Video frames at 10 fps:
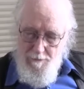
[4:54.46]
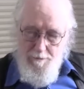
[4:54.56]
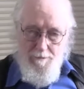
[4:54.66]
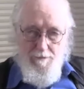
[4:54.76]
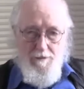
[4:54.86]
we,
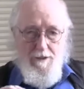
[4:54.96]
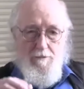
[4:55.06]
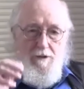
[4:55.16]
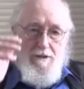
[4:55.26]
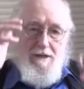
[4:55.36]

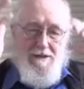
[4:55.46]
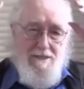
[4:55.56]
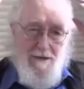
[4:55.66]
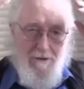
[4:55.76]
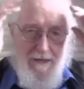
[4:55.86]
we would,
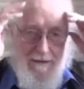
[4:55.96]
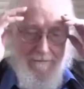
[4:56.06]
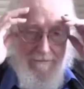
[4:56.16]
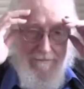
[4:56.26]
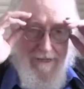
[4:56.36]
let's say we
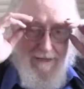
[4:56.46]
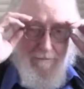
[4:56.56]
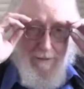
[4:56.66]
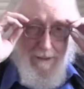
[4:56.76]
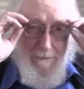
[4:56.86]
have
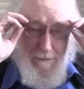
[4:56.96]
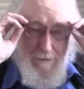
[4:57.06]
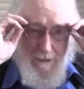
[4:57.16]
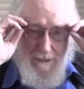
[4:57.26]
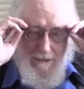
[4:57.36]
10
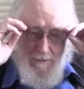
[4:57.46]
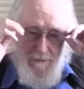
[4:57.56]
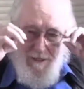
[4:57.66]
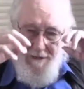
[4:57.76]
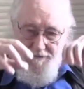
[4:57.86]
people,
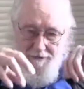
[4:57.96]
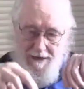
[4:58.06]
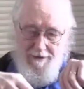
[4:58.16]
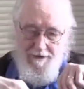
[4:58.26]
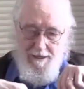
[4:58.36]
we would have
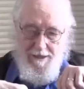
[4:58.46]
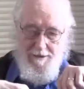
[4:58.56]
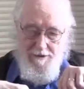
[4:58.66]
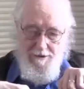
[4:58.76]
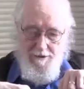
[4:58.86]
five in an
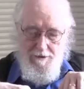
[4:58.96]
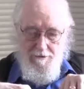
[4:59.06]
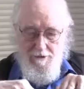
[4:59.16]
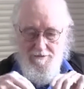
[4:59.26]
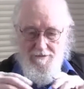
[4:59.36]
inner
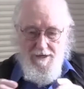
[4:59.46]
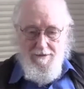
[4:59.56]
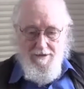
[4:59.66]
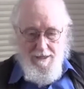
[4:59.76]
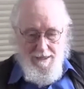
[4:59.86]
circle and
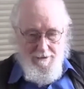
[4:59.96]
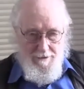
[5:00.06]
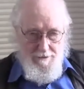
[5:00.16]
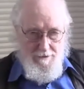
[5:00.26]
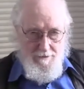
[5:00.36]
five in an
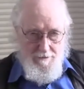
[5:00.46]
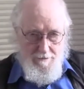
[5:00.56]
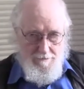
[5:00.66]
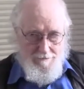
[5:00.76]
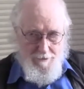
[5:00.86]
outer
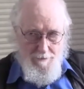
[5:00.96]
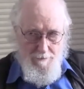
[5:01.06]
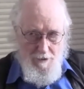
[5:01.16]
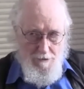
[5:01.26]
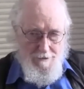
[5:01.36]
circle for
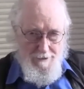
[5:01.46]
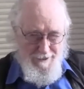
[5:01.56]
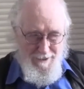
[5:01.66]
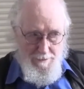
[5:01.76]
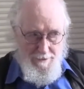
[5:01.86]
most of
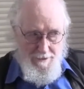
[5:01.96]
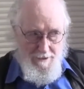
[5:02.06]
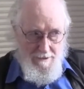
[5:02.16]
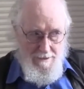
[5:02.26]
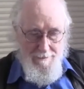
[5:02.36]
the
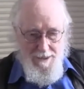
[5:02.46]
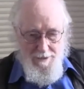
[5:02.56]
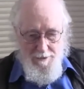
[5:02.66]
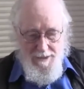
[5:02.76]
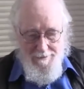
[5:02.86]
experience.
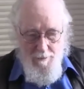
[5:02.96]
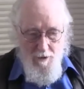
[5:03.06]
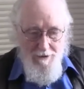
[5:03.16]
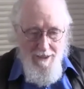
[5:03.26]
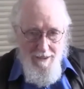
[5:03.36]
Sometimes we'd have them
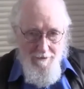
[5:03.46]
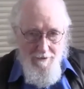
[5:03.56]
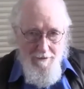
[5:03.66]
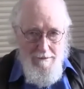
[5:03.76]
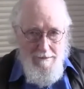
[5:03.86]
all
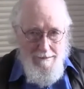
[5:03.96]
together,